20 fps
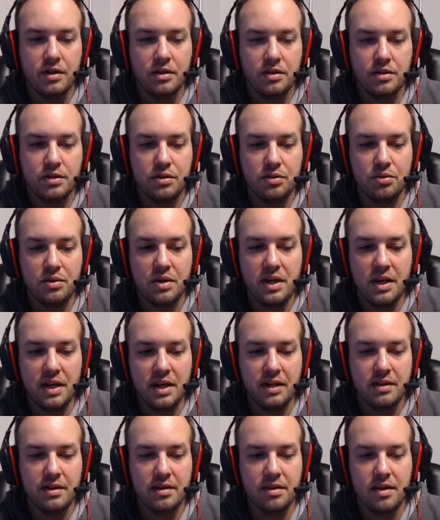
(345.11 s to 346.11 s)
to
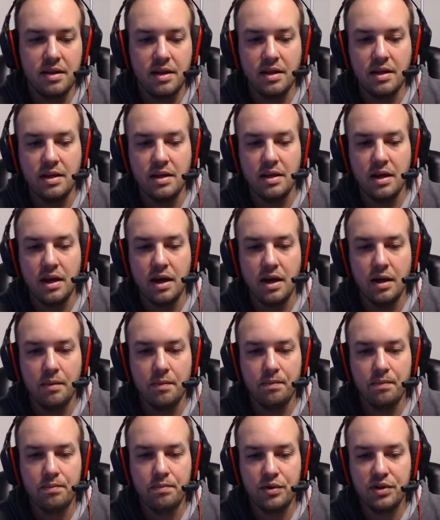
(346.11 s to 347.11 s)
get the uh,
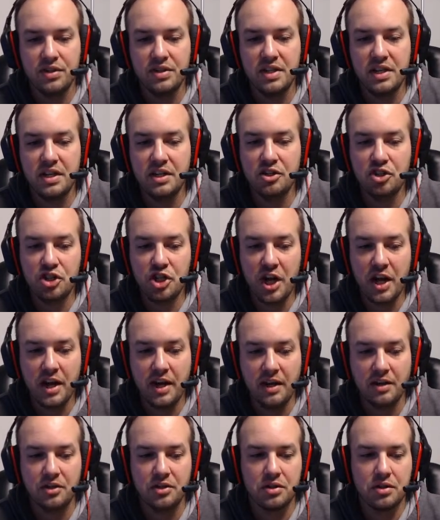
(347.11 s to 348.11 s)
percentage
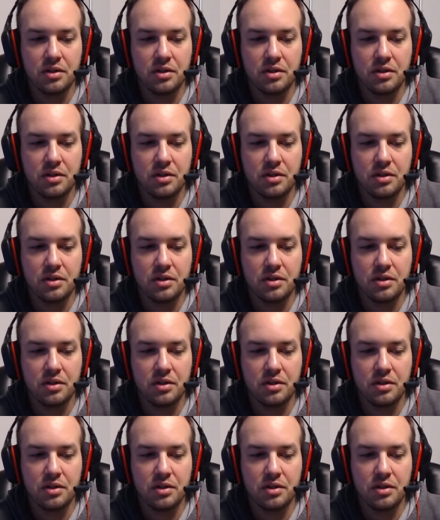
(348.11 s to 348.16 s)
change.